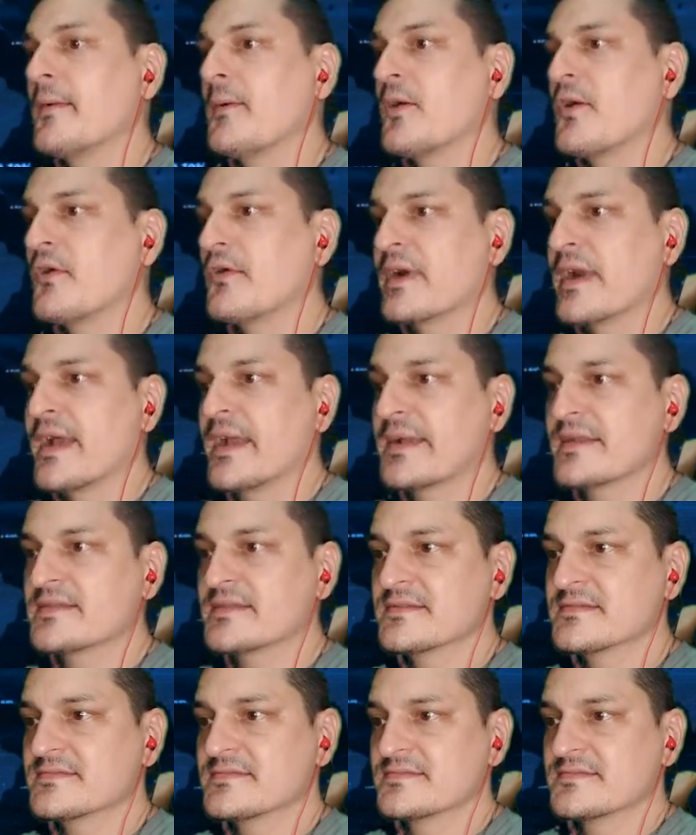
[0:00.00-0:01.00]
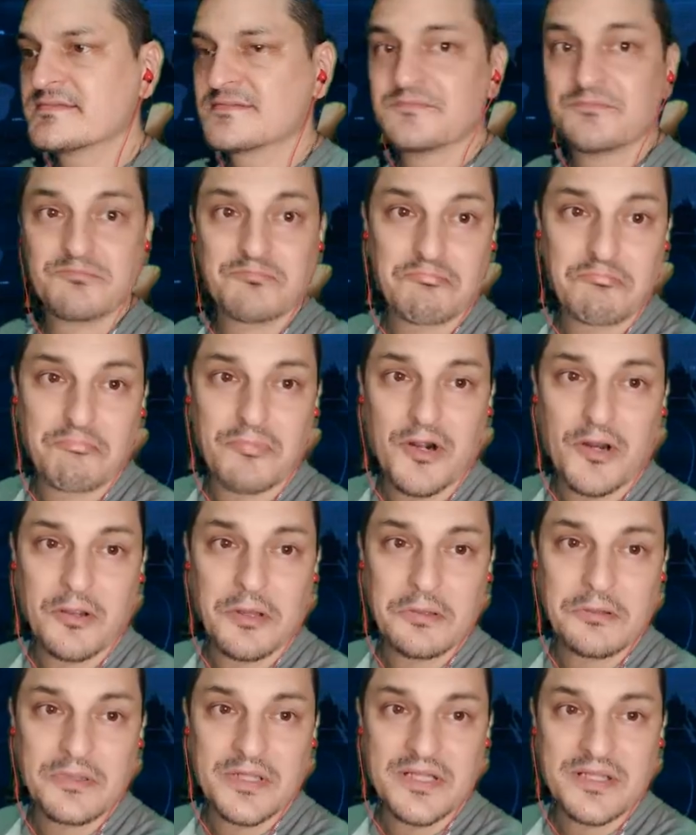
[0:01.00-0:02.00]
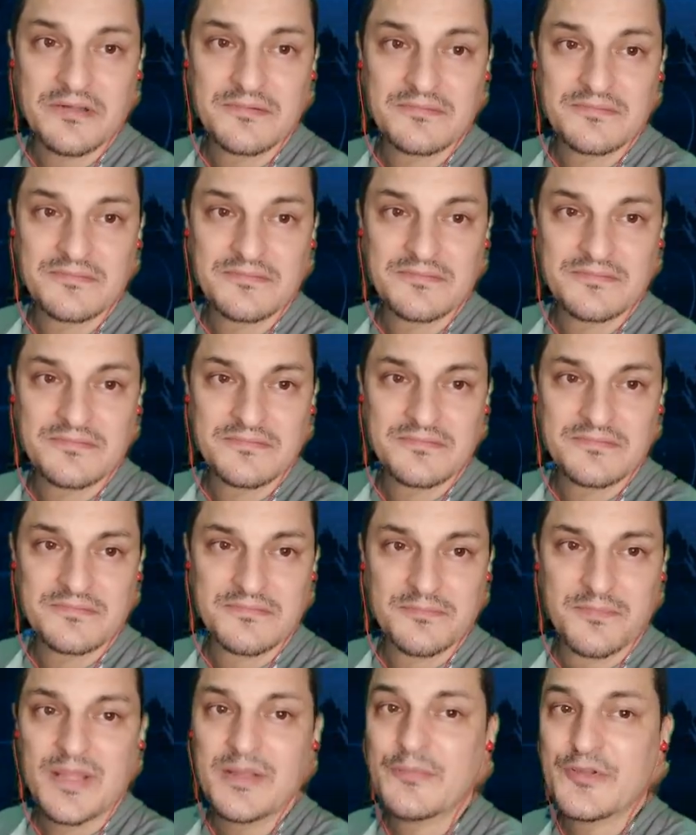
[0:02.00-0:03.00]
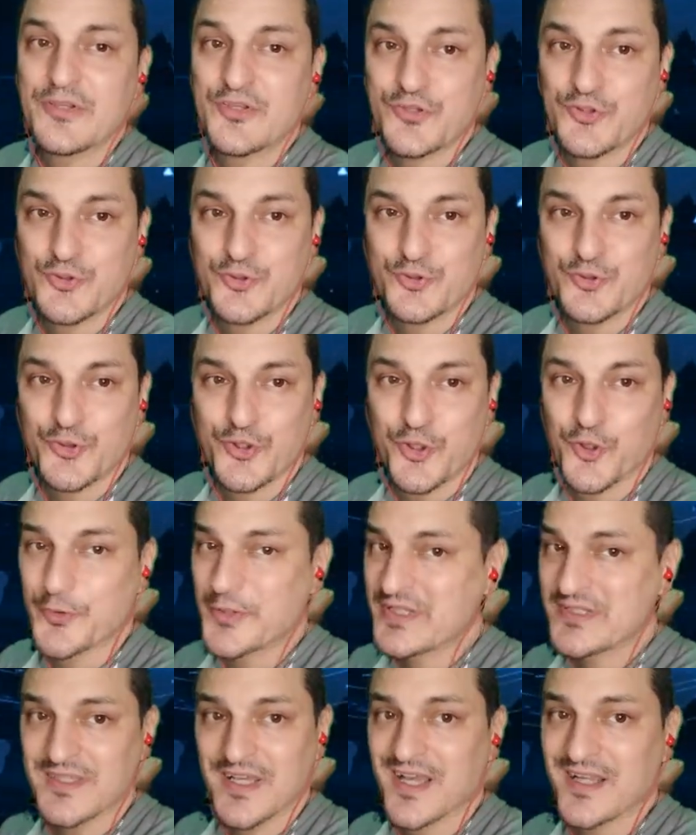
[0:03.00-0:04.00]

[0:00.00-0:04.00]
All right, probably, maybe you know it.